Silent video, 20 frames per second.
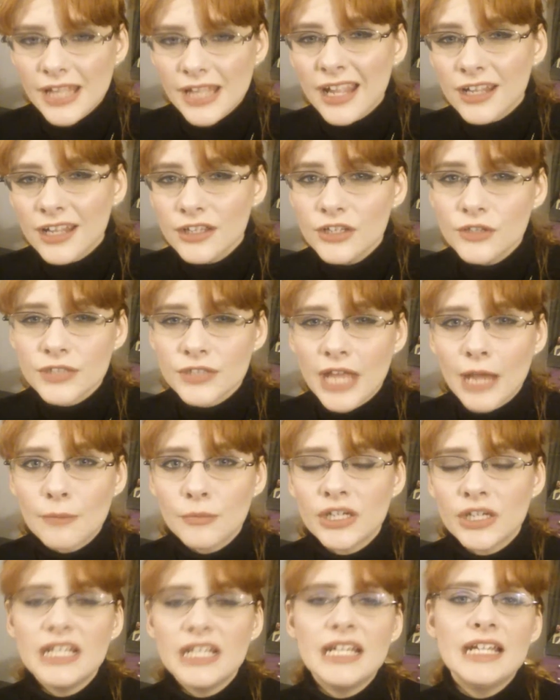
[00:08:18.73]
I can use that
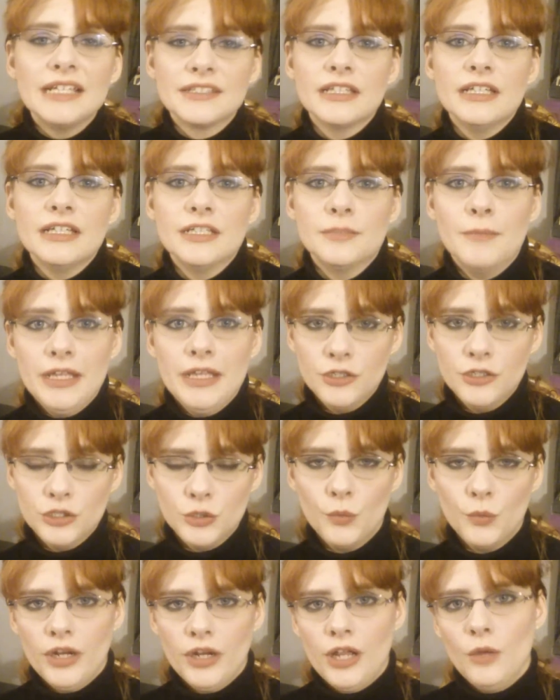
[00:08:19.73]
pretty easily to make it
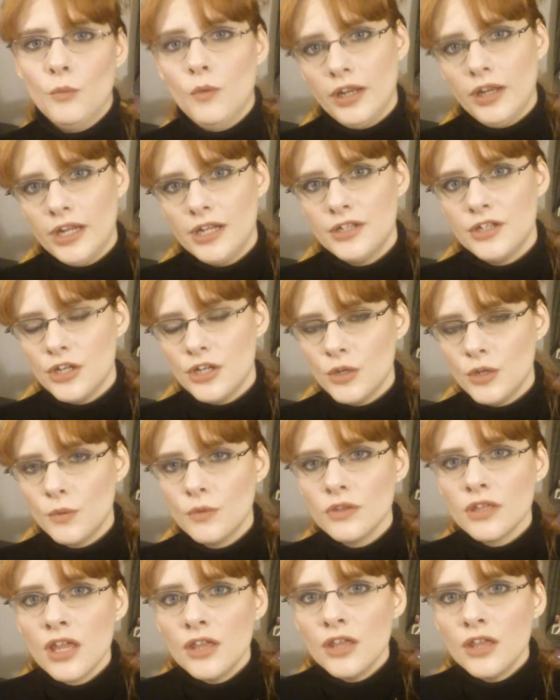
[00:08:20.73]
do what I want it to do.